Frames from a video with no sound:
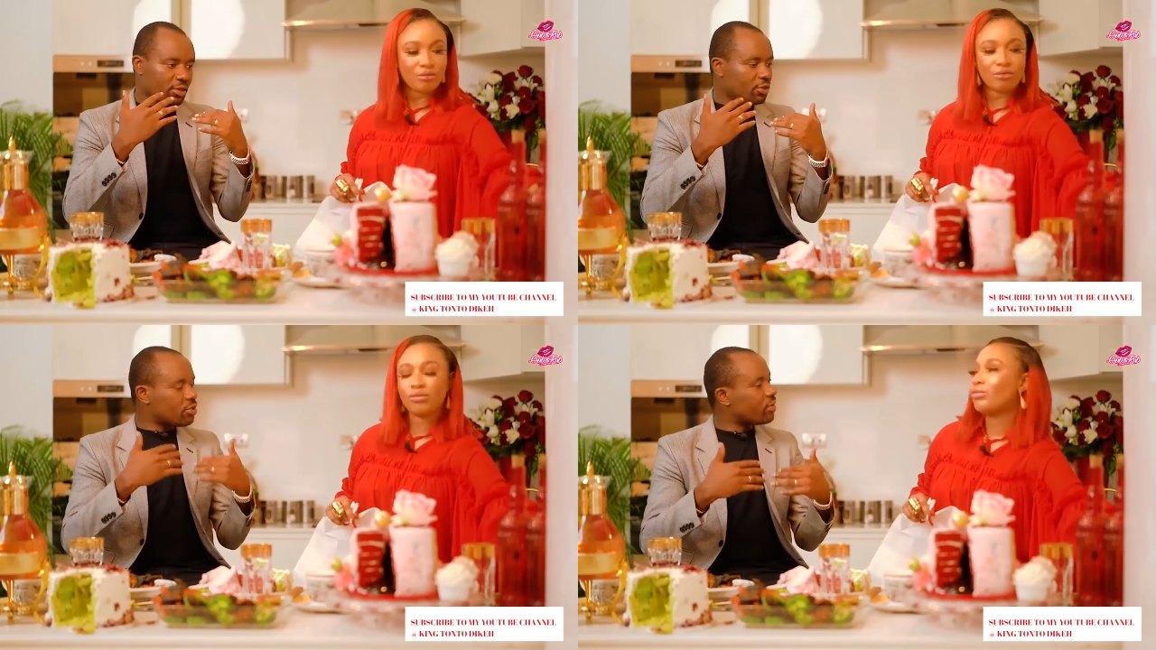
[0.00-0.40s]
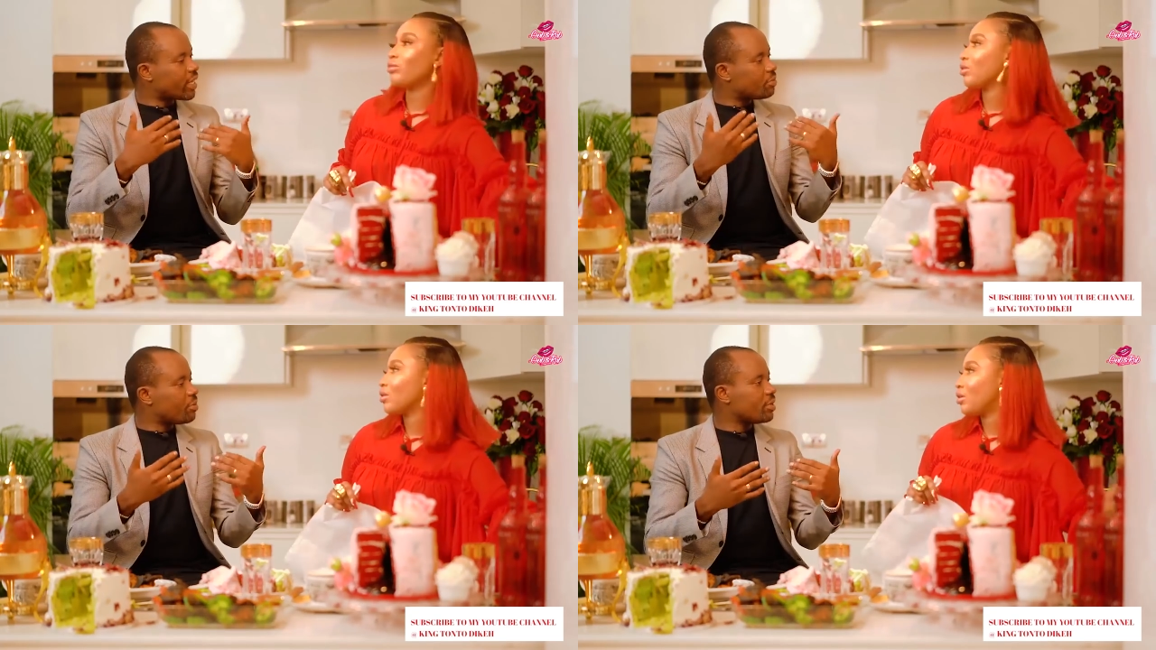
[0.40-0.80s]
Speaker 1: useful
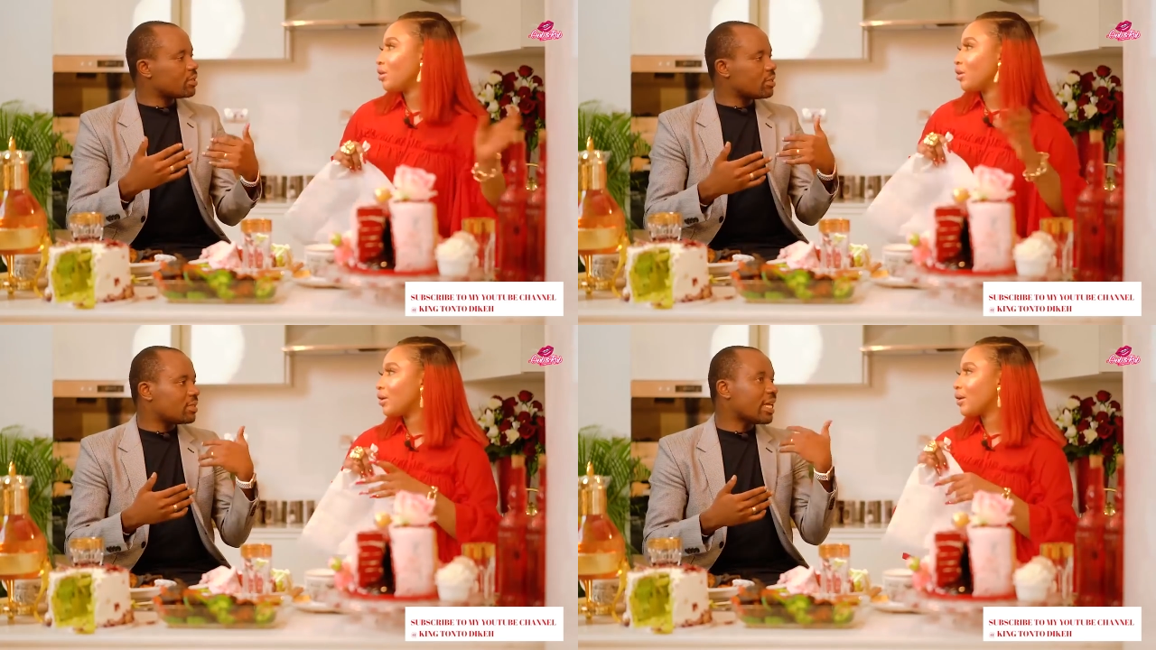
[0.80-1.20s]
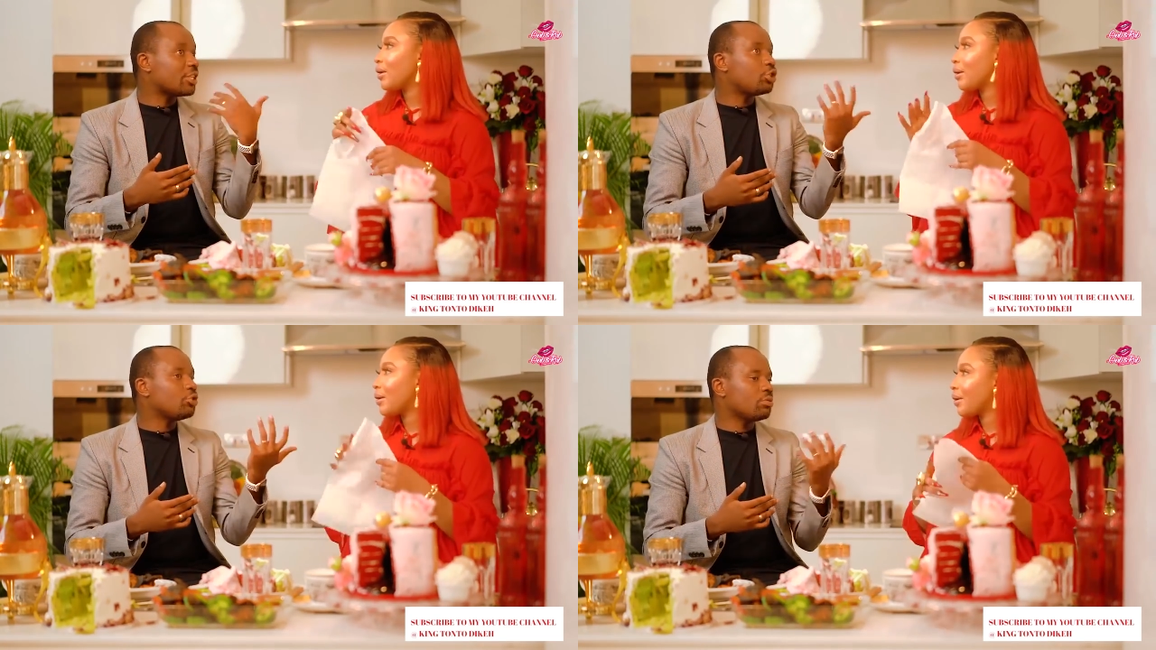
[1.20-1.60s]
experiences that
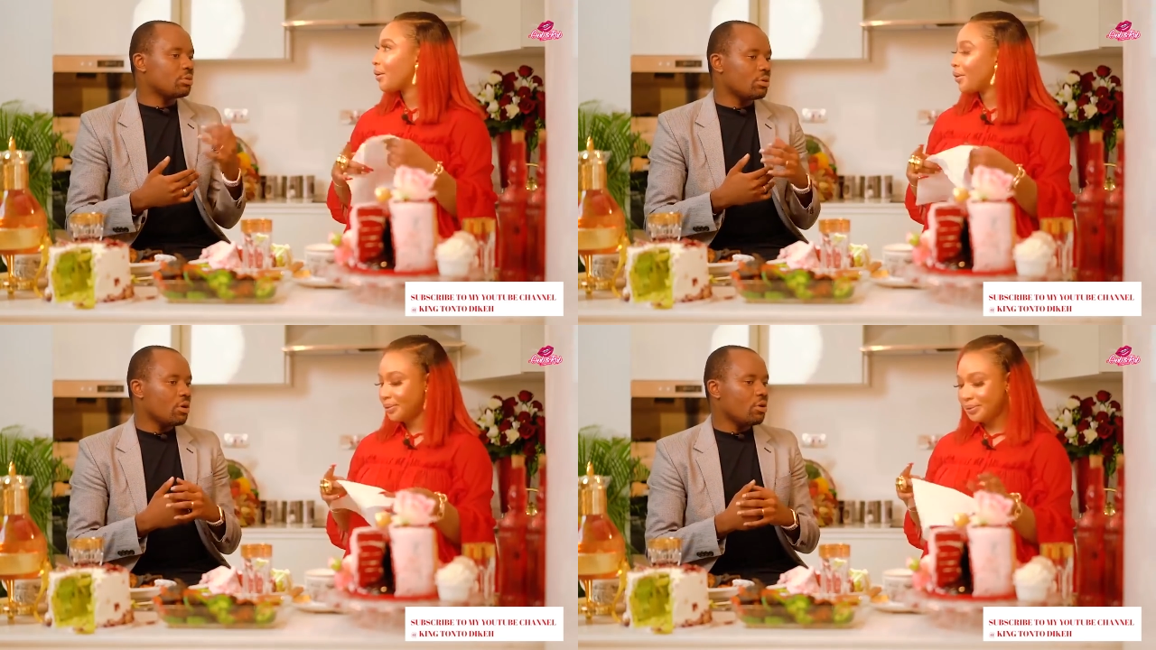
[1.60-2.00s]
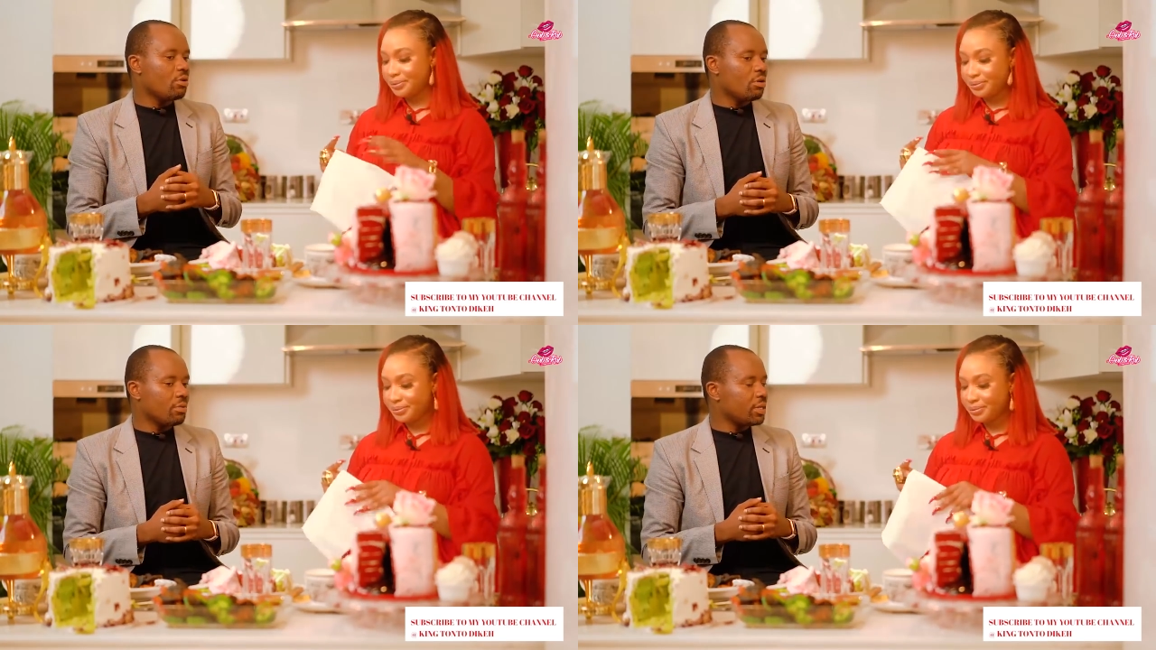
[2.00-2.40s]
should
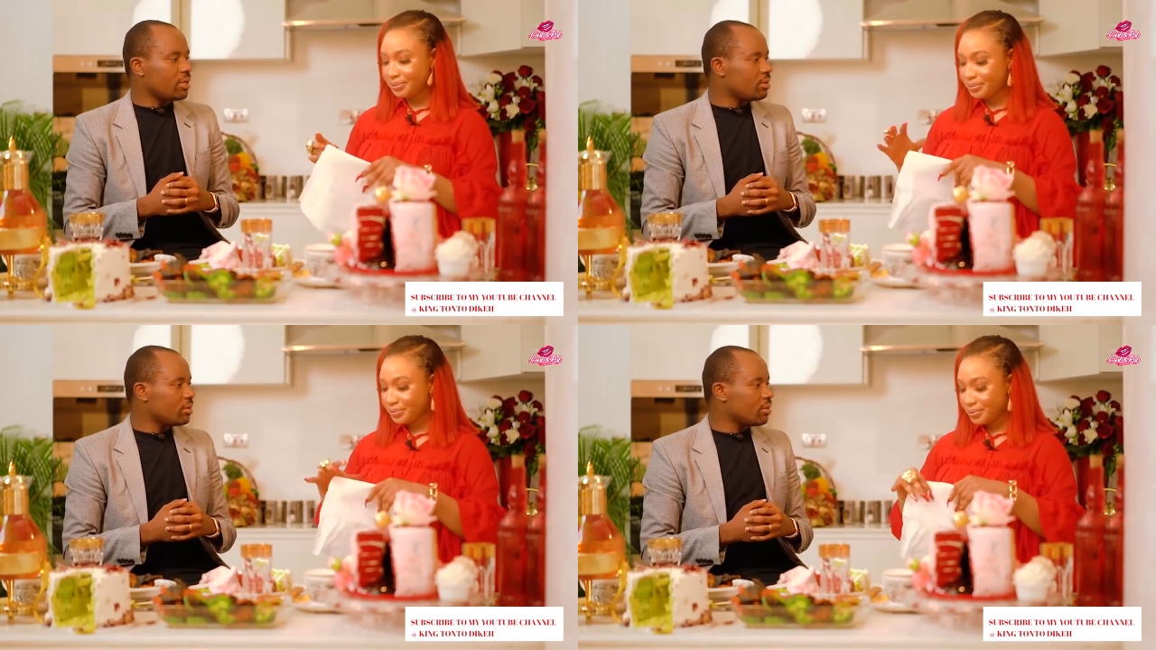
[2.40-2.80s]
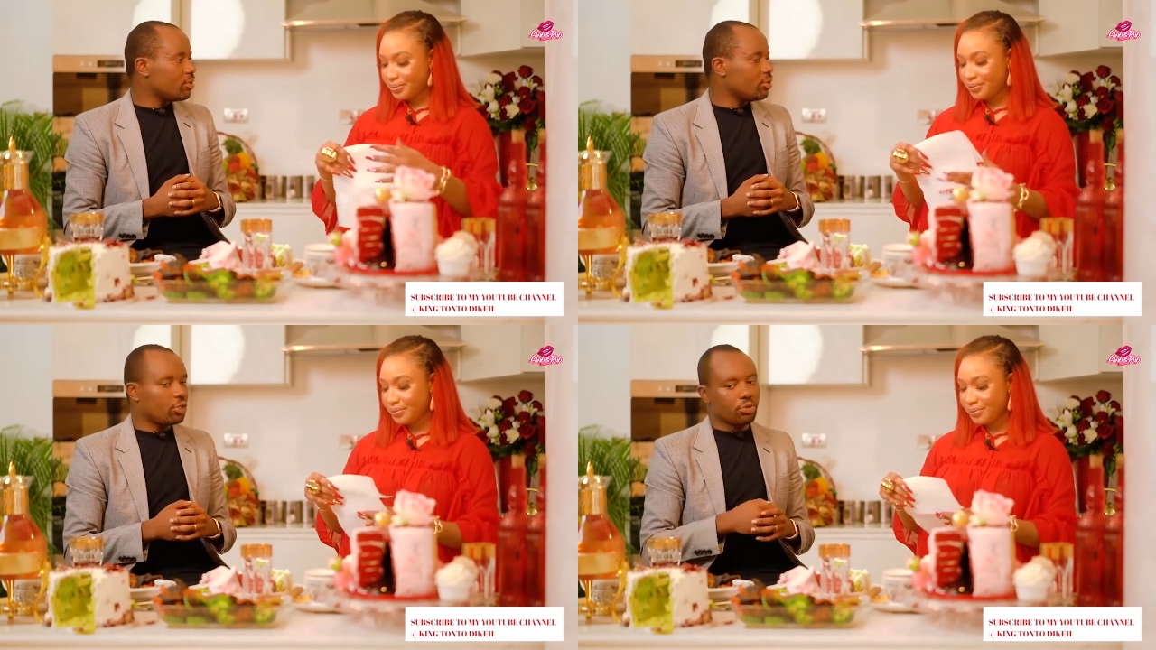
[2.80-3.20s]
normally
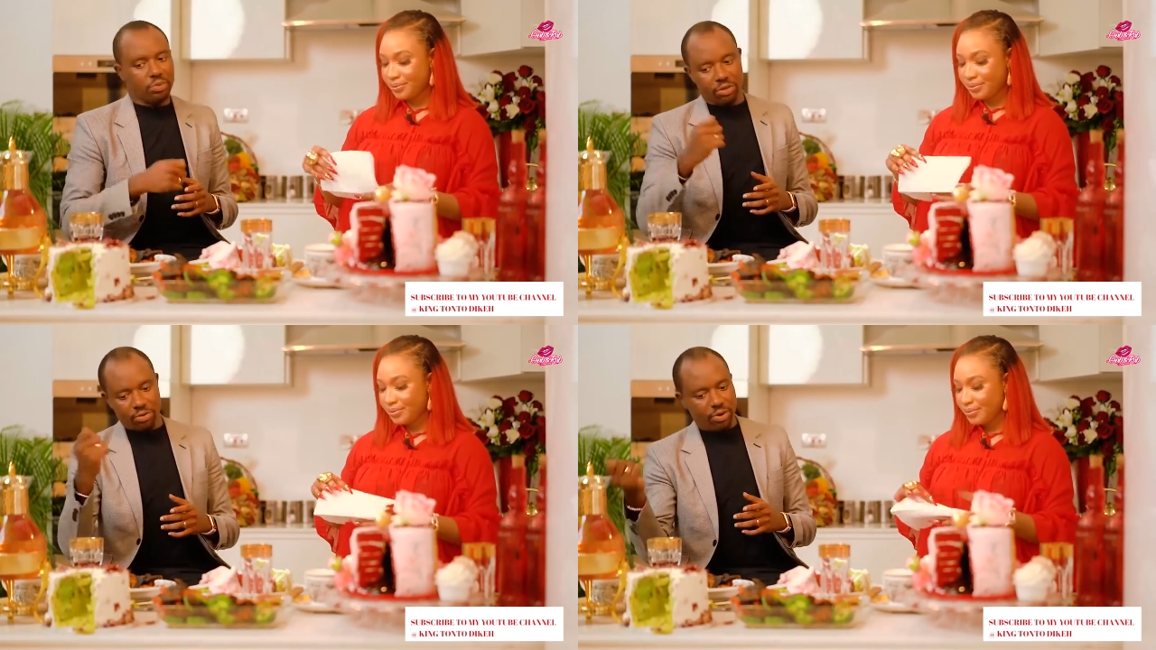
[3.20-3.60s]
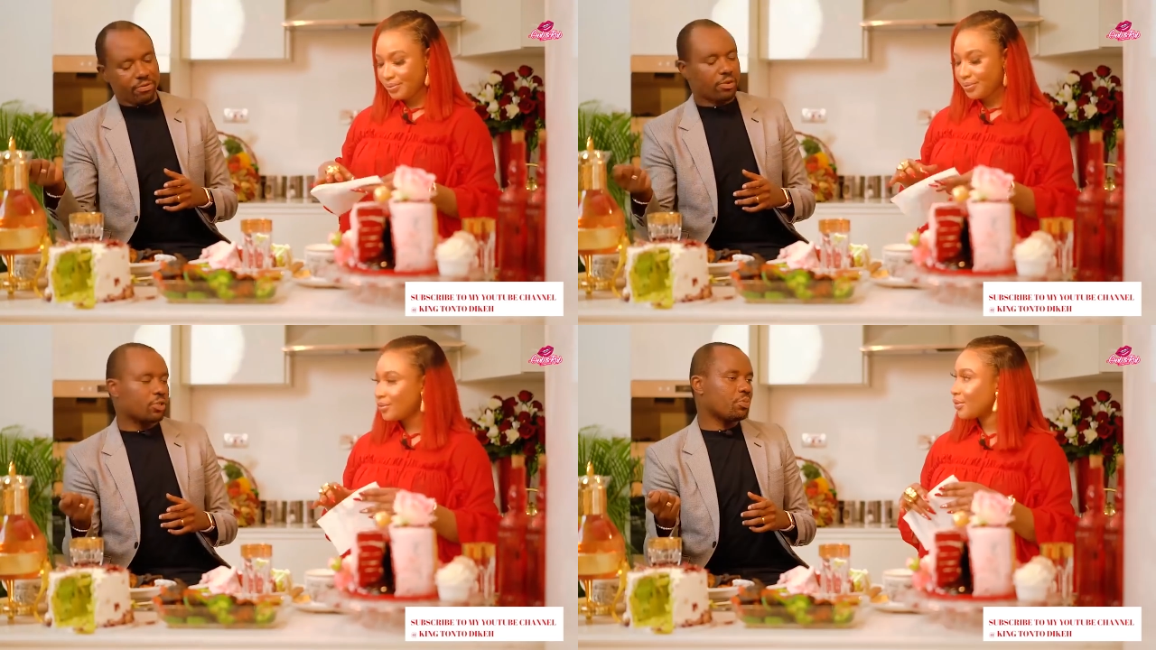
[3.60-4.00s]
should be good
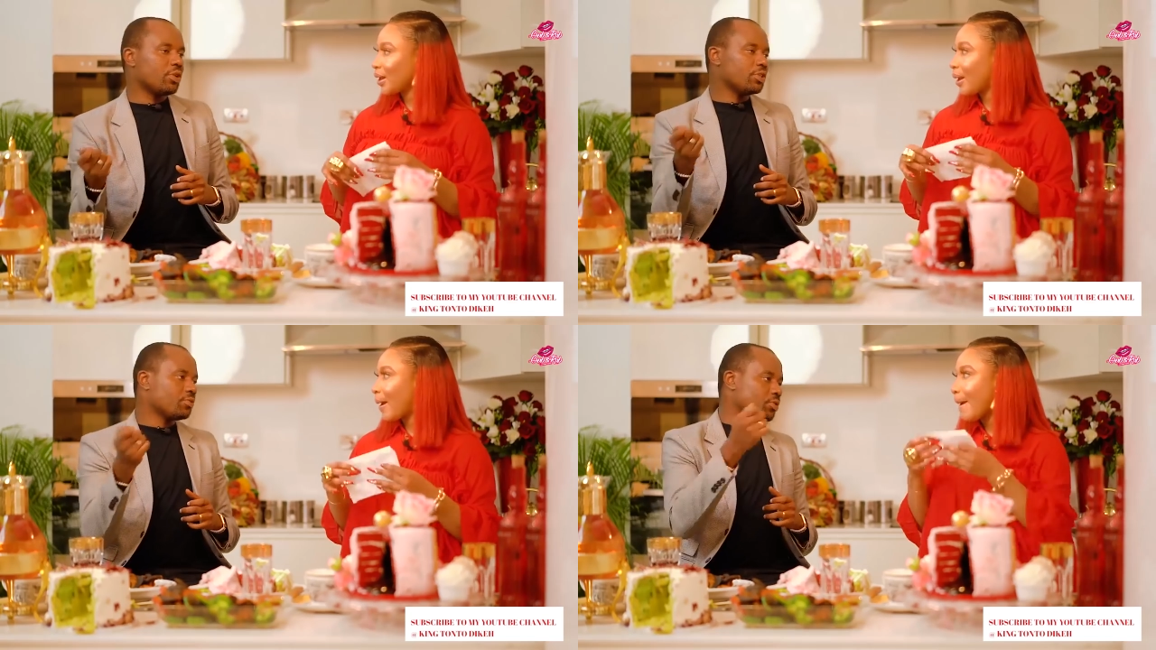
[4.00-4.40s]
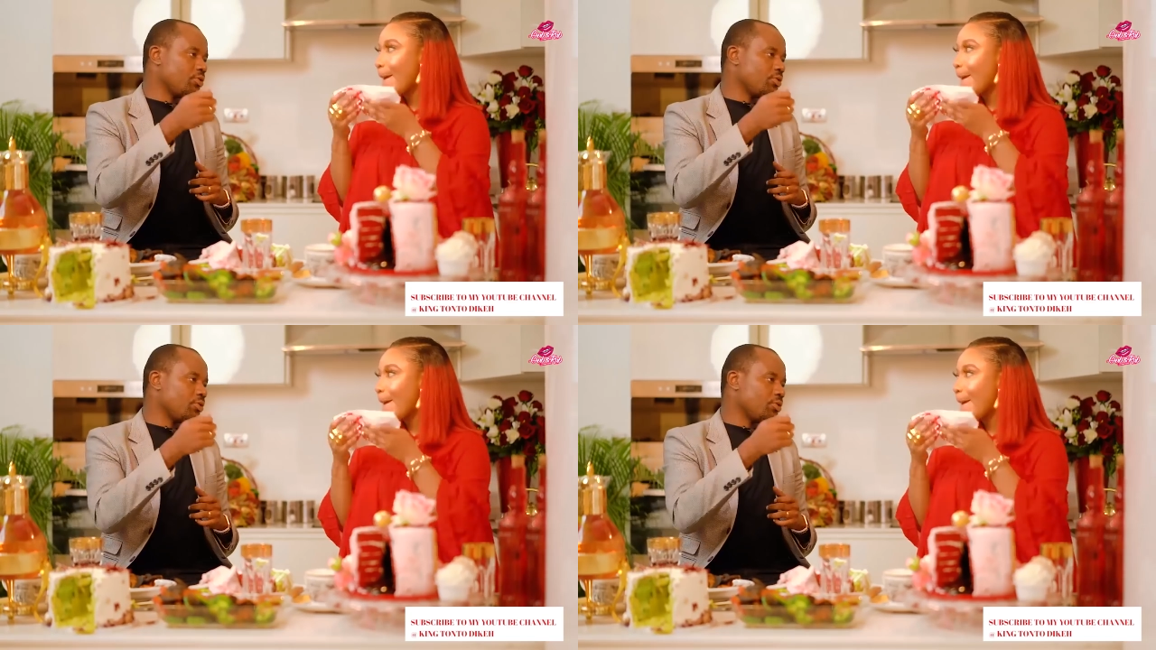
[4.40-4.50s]
reference points for